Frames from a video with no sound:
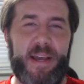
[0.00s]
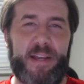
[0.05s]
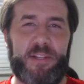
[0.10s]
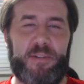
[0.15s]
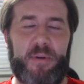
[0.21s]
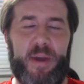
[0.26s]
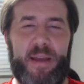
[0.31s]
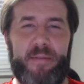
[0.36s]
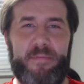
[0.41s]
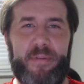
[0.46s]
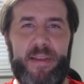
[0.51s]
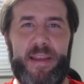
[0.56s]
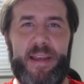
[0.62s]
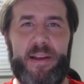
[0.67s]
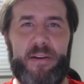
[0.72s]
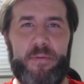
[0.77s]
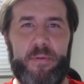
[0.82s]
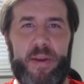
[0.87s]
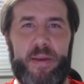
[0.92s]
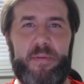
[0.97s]
Do I really
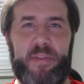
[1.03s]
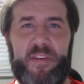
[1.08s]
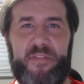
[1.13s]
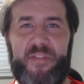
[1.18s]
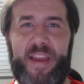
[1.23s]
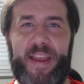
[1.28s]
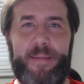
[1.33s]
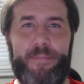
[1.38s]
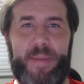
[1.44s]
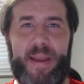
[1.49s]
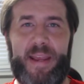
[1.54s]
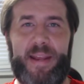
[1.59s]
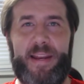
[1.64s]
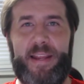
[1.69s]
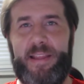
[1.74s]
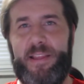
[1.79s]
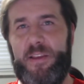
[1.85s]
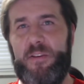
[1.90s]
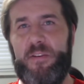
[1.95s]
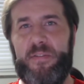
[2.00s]
agree with The Fiend being
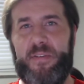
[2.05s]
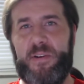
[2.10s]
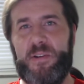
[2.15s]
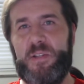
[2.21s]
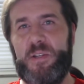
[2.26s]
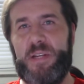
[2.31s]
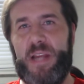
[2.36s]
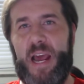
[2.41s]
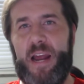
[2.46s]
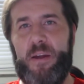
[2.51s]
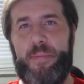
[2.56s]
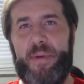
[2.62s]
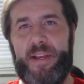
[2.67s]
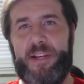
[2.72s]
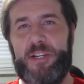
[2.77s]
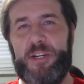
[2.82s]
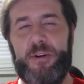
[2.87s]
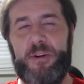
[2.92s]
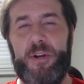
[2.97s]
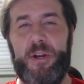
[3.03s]
in the Universal title
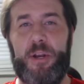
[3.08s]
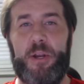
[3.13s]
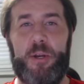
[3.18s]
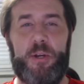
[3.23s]
picture?